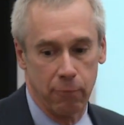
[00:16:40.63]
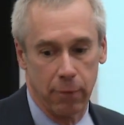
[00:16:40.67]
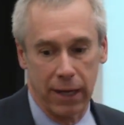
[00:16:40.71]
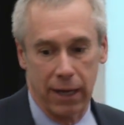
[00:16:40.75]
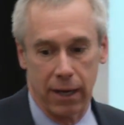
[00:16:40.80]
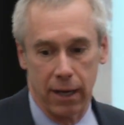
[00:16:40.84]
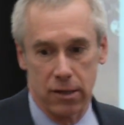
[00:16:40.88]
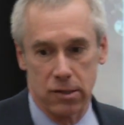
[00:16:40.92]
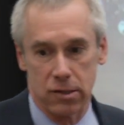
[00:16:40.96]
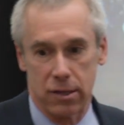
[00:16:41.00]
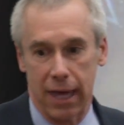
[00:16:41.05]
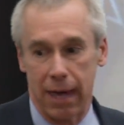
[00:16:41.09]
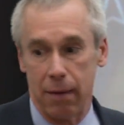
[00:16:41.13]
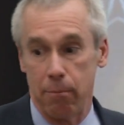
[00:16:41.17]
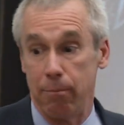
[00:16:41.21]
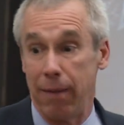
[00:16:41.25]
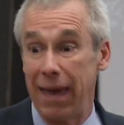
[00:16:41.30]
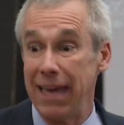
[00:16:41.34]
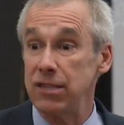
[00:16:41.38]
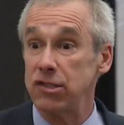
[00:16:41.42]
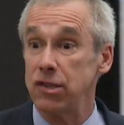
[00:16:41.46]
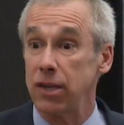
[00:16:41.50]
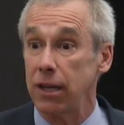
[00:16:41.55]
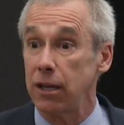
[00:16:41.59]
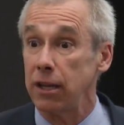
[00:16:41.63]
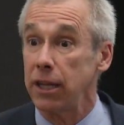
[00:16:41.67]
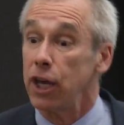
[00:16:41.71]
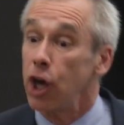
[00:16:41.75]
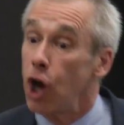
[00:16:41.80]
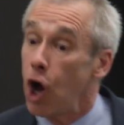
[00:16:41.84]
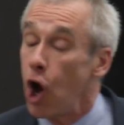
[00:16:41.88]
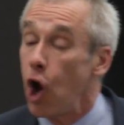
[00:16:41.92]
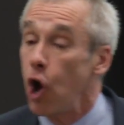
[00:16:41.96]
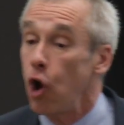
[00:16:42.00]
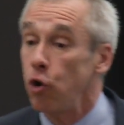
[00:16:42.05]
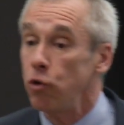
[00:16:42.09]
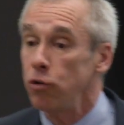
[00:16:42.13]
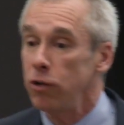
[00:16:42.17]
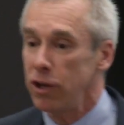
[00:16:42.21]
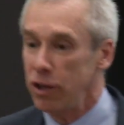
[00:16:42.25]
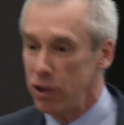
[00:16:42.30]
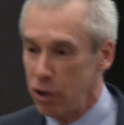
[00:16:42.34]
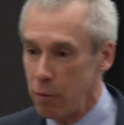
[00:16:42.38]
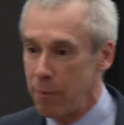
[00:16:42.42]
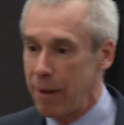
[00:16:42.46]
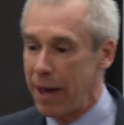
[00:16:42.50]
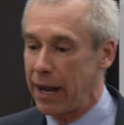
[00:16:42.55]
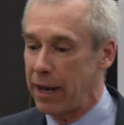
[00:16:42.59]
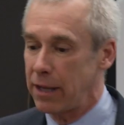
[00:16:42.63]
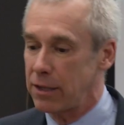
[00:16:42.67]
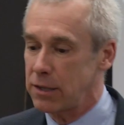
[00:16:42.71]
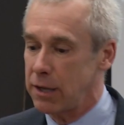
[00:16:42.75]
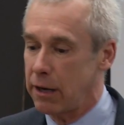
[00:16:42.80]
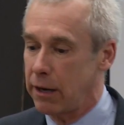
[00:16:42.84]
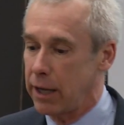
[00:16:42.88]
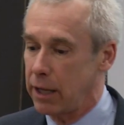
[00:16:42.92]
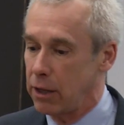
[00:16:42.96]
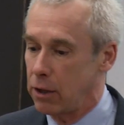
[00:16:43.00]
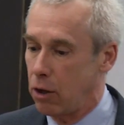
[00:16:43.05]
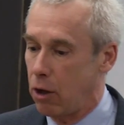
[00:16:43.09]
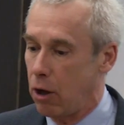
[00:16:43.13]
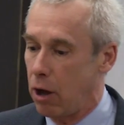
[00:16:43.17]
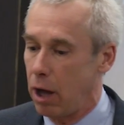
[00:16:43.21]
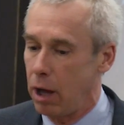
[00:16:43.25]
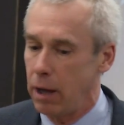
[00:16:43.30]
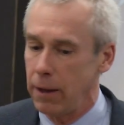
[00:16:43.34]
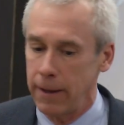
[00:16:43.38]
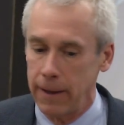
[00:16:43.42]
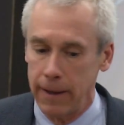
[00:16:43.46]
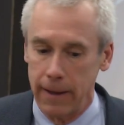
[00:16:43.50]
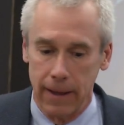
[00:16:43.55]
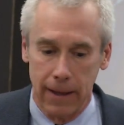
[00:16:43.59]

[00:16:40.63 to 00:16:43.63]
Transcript: because they basically own humanitarian law,